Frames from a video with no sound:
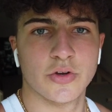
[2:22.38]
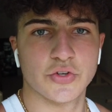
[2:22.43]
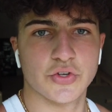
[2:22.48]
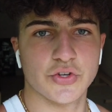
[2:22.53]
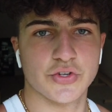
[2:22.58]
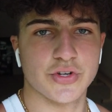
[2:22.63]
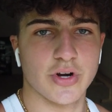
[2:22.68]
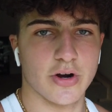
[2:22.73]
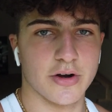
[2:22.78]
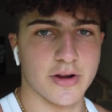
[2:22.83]

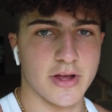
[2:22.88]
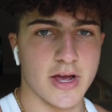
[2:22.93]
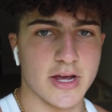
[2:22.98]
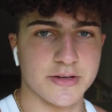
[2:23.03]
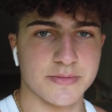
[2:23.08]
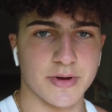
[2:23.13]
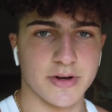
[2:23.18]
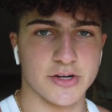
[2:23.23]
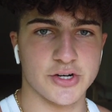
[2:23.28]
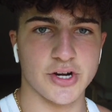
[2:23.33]
This already
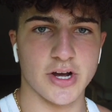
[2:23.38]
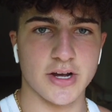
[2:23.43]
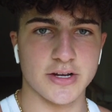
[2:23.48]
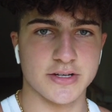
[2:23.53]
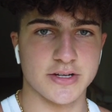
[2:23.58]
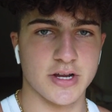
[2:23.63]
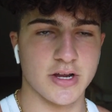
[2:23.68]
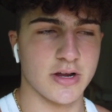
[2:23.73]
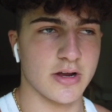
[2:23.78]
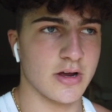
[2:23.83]
has my
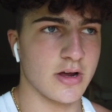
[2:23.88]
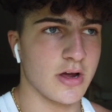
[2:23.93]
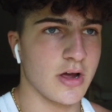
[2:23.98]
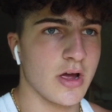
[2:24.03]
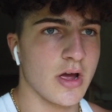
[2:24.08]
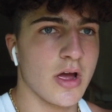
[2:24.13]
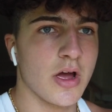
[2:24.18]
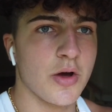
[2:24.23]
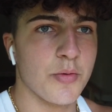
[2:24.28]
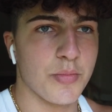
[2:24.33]
chest
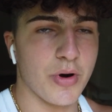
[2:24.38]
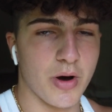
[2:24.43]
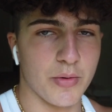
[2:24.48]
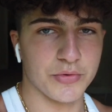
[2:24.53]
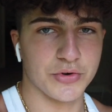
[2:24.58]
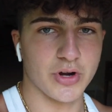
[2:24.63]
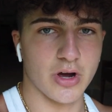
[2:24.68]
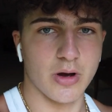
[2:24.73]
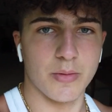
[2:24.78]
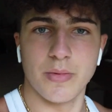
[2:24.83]

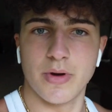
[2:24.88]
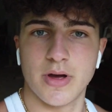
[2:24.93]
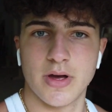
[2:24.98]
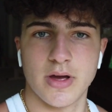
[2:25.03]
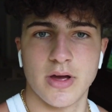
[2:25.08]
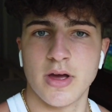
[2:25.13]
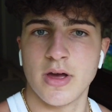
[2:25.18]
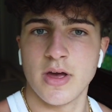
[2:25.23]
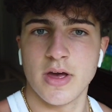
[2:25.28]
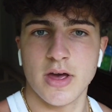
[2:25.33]
pumped up
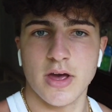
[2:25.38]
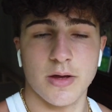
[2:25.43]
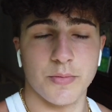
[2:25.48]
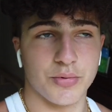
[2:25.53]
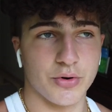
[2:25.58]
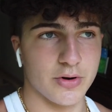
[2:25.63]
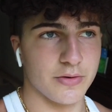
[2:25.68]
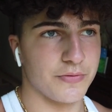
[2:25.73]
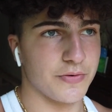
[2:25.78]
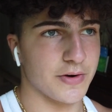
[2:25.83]
and
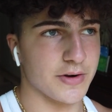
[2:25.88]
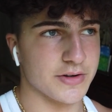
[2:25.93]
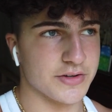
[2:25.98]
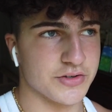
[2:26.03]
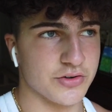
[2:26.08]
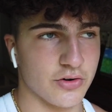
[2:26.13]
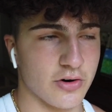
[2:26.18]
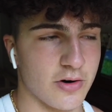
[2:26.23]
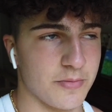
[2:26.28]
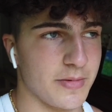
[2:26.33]
pretty freaking
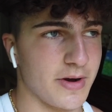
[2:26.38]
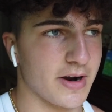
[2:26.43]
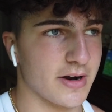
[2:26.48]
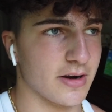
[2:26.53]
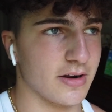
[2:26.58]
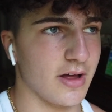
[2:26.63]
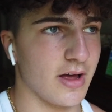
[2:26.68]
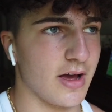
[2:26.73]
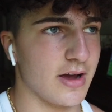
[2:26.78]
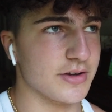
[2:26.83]
sore, I'm not
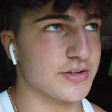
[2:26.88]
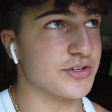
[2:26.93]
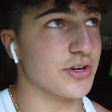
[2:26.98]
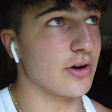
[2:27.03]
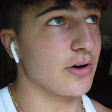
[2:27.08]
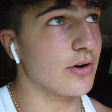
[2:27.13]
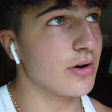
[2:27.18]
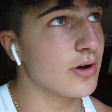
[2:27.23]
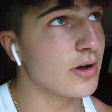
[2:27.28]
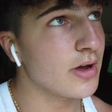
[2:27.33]
gonna lie. So,
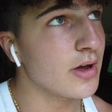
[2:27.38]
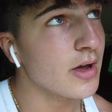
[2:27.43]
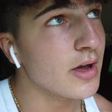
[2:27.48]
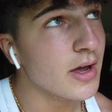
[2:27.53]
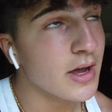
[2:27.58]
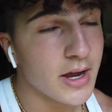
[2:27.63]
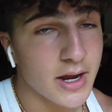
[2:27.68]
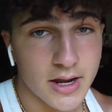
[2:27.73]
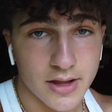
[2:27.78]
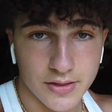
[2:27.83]

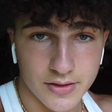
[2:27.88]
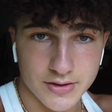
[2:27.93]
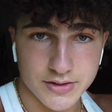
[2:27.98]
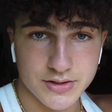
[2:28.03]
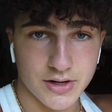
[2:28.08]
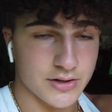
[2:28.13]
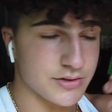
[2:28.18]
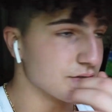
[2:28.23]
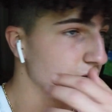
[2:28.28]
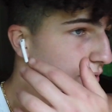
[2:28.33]
and this is
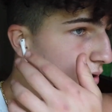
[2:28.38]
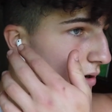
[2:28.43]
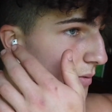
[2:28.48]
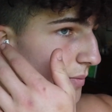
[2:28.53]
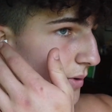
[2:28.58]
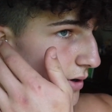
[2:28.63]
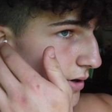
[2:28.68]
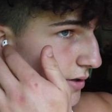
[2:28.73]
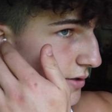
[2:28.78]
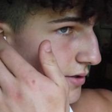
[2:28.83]
also good
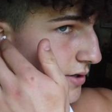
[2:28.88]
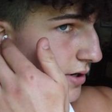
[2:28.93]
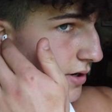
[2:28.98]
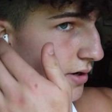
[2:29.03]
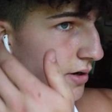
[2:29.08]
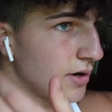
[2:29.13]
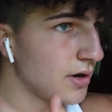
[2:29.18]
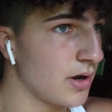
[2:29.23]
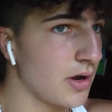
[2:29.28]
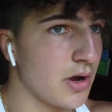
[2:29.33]
because
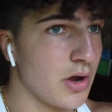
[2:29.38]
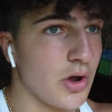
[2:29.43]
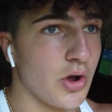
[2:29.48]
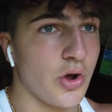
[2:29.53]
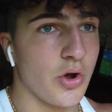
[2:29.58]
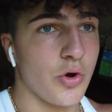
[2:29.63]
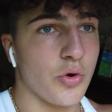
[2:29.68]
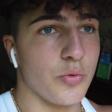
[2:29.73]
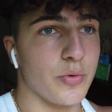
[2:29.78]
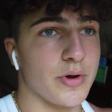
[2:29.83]

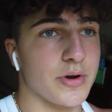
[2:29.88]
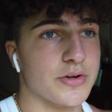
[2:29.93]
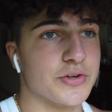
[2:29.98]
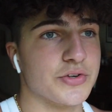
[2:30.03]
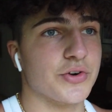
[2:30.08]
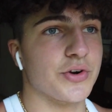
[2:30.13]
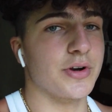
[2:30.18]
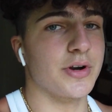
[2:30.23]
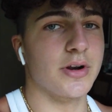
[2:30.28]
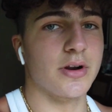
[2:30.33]
we
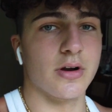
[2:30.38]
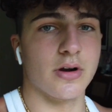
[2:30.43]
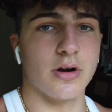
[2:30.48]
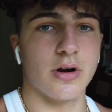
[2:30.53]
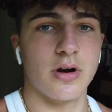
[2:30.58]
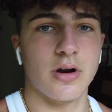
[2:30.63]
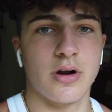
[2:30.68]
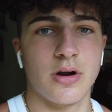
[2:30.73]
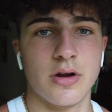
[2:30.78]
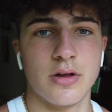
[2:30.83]
excreted
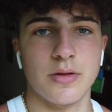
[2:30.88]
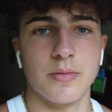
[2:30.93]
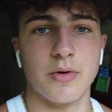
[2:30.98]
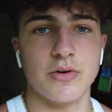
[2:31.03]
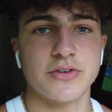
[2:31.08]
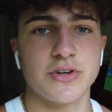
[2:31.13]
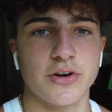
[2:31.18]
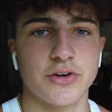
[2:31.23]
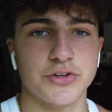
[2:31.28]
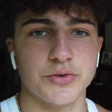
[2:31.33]
the
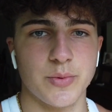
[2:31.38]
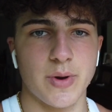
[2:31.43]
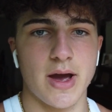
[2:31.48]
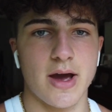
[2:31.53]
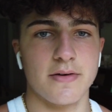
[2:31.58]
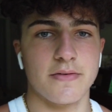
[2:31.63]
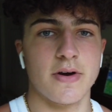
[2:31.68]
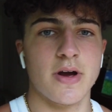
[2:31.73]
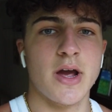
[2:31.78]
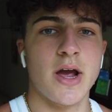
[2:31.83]
most energy we
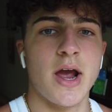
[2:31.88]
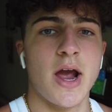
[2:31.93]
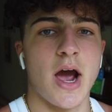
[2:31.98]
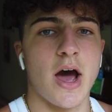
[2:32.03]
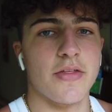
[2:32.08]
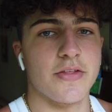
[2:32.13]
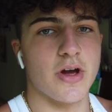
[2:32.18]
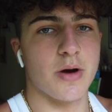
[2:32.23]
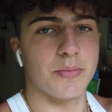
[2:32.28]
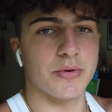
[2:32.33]
have
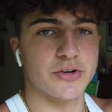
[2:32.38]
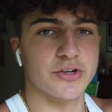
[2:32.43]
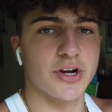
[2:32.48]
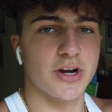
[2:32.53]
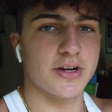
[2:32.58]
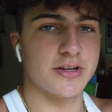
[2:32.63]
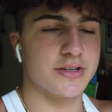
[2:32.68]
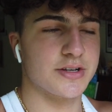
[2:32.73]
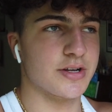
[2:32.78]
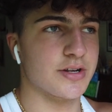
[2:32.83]
on the upper
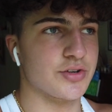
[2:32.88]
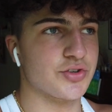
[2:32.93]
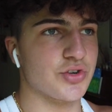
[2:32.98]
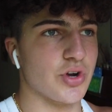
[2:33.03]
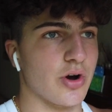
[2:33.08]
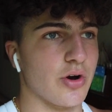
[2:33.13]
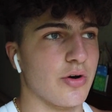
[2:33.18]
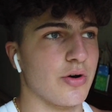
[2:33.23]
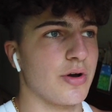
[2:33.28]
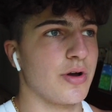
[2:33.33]
chest,
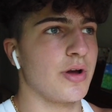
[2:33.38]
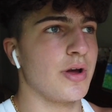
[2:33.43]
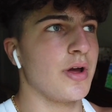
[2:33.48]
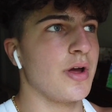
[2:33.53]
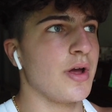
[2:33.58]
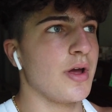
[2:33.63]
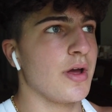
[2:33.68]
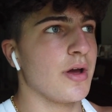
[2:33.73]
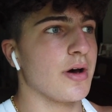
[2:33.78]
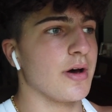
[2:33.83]
so
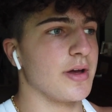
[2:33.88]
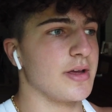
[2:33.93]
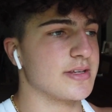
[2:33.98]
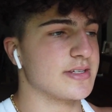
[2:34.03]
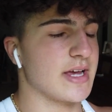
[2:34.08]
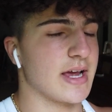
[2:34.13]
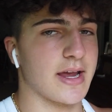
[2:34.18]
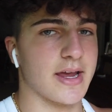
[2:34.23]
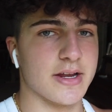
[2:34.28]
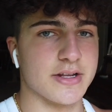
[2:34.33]
at least
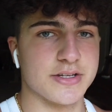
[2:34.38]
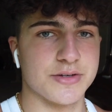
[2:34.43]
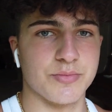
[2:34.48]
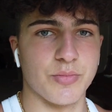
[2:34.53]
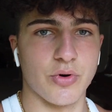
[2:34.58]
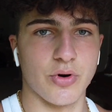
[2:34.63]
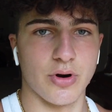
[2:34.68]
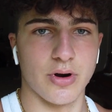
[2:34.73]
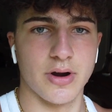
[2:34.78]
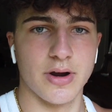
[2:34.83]
that gets
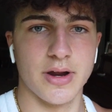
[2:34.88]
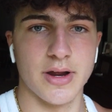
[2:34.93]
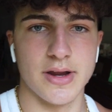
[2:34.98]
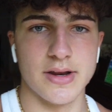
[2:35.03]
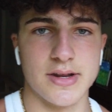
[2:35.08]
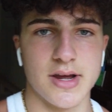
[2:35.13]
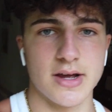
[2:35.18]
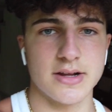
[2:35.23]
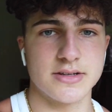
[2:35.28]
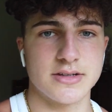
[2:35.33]
more
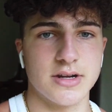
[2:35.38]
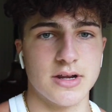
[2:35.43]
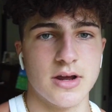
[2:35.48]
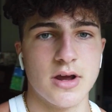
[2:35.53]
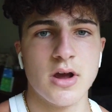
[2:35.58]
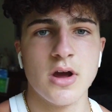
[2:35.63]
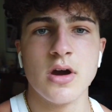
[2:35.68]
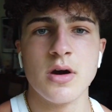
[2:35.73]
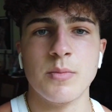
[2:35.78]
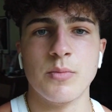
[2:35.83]
intensity,
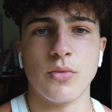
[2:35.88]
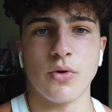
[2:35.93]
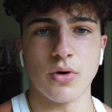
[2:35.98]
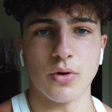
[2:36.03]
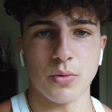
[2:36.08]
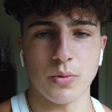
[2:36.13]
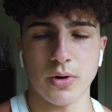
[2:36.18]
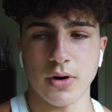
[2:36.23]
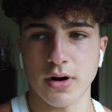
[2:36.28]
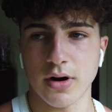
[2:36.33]

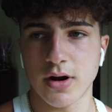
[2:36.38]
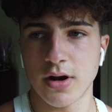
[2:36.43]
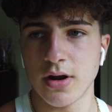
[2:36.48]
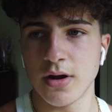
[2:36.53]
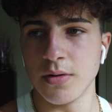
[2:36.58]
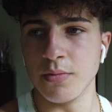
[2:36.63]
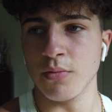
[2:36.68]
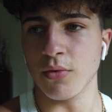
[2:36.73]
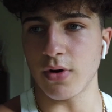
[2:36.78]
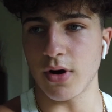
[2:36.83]
more work,
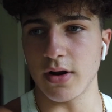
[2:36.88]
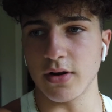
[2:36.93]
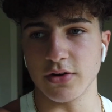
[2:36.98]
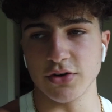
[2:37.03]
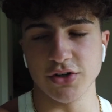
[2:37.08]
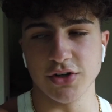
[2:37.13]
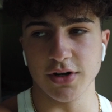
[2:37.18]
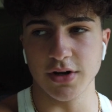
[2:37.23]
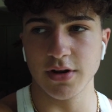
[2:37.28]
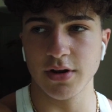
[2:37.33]
more
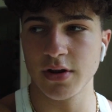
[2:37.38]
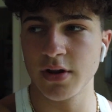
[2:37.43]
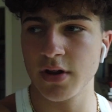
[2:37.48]
energy,